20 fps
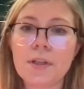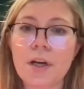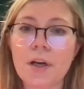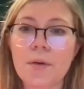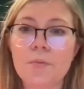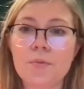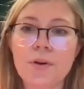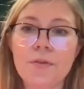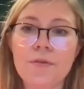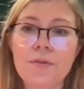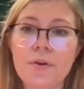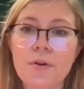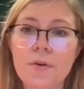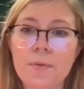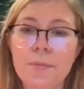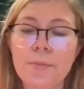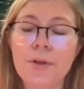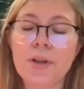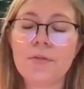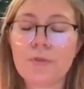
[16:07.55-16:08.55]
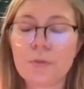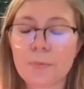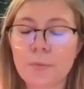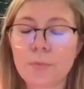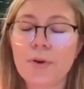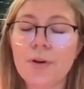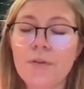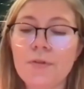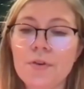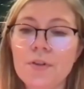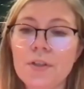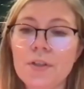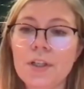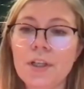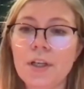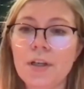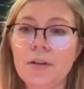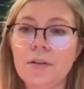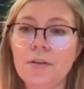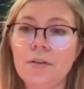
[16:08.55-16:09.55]
I
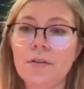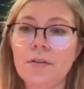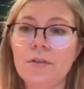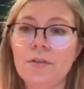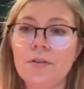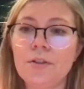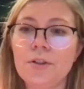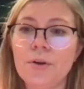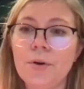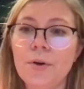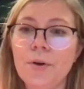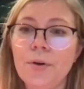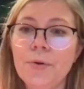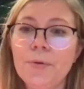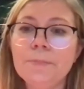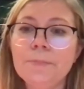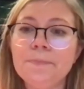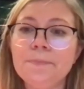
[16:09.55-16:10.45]
previously showed you.